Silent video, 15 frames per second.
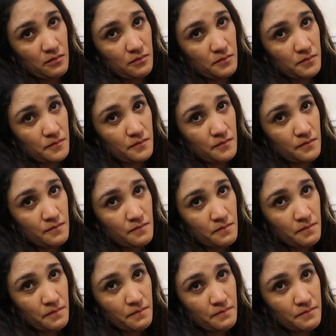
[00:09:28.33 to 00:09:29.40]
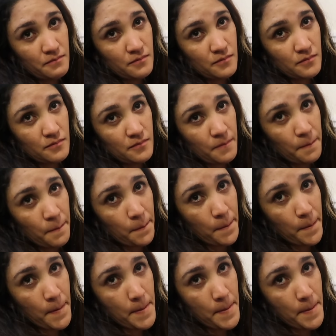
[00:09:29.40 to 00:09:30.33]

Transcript: It's okay. Don't worry.